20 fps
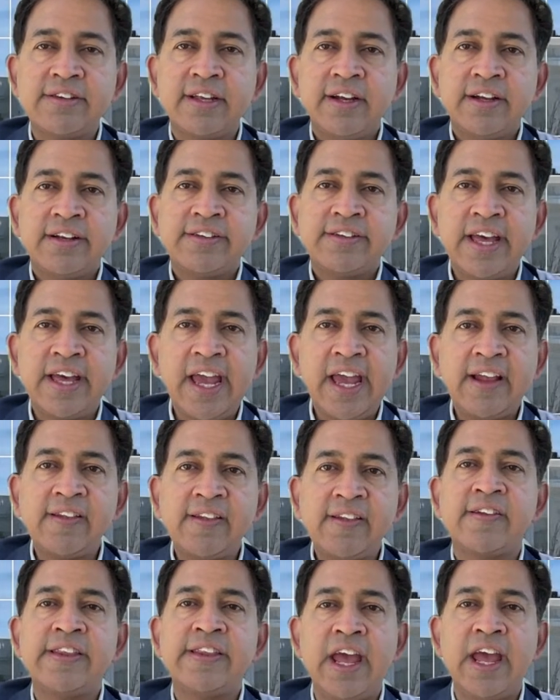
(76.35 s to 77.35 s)
saying
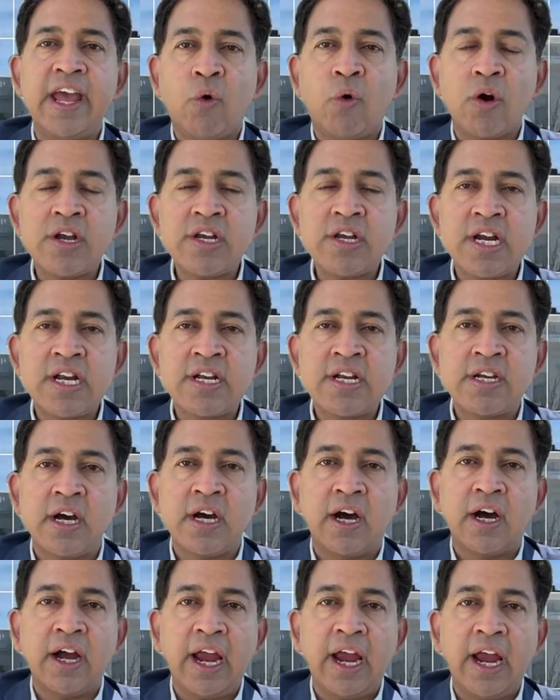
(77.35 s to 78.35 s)
that they wanted
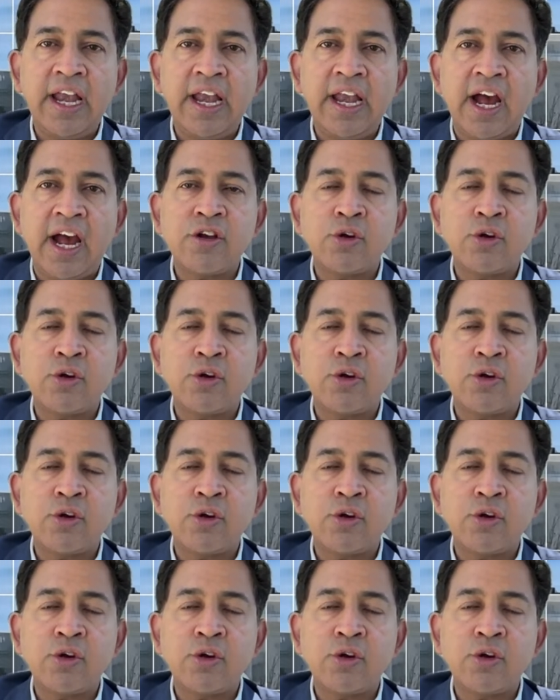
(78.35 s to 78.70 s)
India